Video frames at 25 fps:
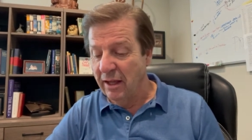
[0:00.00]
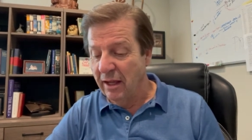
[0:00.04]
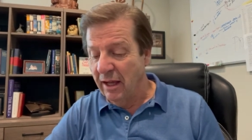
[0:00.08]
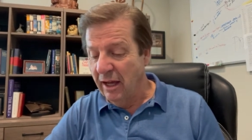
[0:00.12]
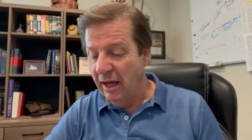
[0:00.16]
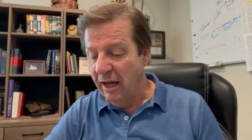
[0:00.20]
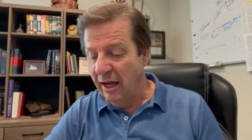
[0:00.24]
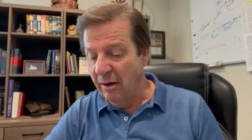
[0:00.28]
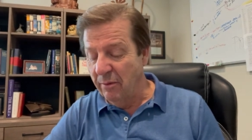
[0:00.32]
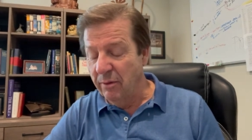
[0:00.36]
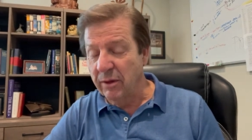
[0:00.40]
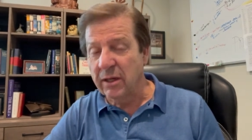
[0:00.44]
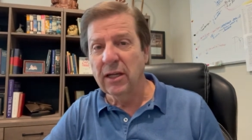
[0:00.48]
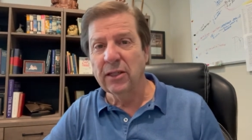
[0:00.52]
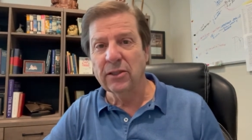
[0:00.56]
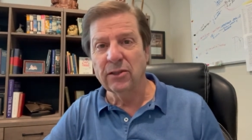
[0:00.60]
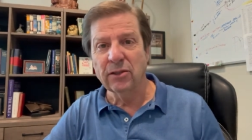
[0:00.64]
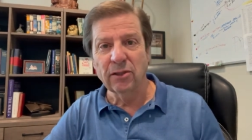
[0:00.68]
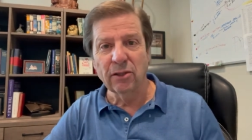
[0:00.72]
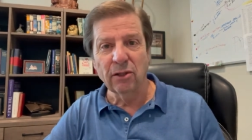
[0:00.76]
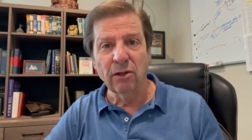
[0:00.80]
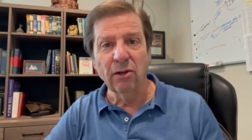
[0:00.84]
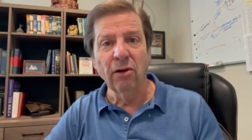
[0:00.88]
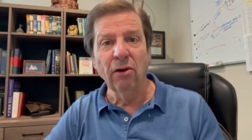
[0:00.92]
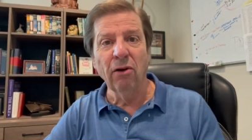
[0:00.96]
uh, because of
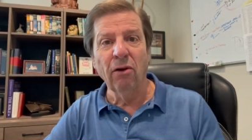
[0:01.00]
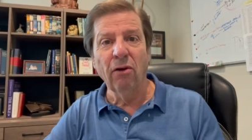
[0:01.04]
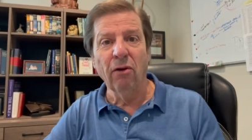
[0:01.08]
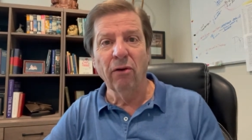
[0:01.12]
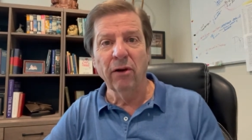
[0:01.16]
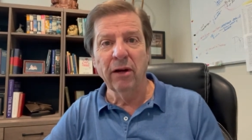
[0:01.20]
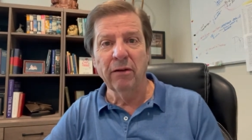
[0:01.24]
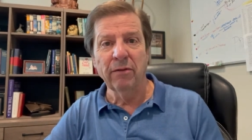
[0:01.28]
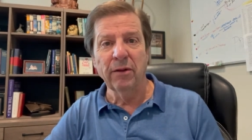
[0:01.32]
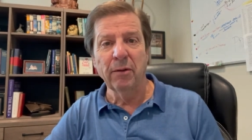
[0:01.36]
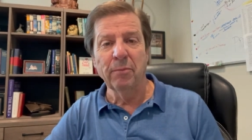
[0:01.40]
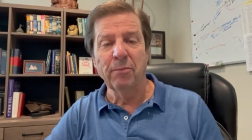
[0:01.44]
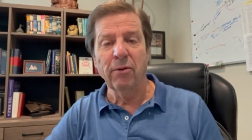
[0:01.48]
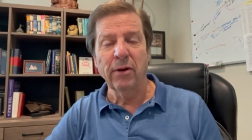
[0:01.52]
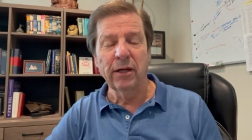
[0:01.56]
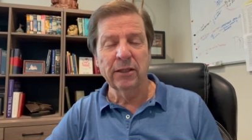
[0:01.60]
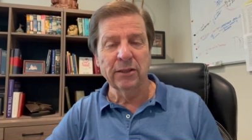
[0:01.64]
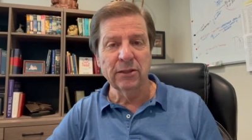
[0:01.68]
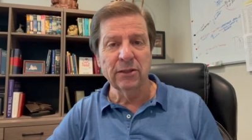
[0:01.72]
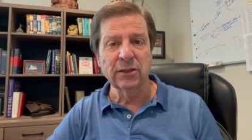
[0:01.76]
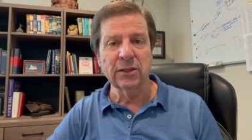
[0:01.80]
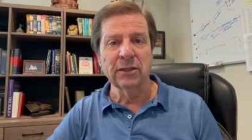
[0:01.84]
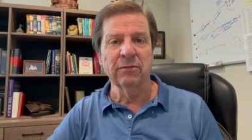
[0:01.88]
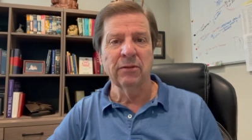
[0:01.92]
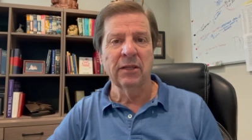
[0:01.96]
the glory of the
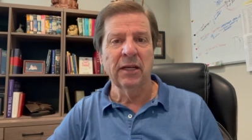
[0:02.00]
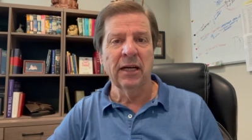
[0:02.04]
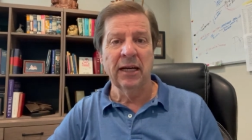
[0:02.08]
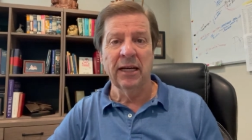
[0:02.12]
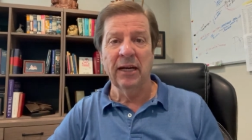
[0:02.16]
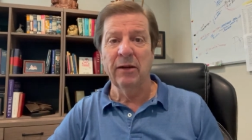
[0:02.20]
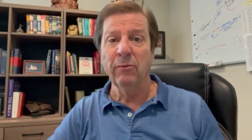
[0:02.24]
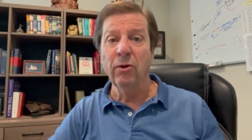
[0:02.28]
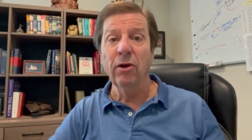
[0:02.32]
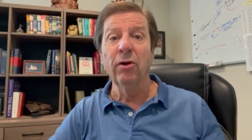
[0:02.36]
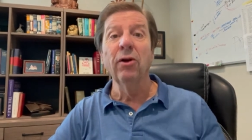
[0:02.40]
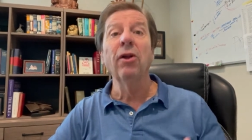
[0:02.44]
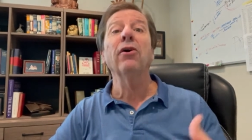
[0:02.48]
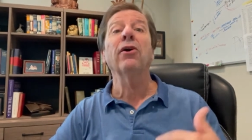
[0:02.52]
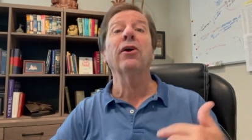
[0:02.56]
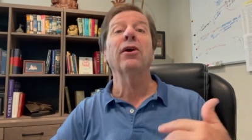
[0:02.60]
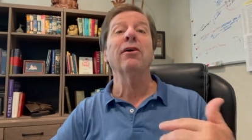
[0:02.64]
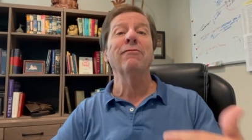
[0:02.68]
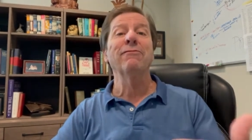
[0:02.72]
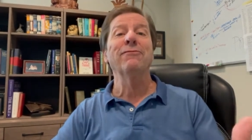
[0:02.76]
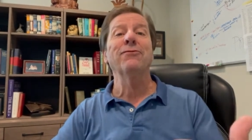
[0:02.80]
presence of God. And we're looking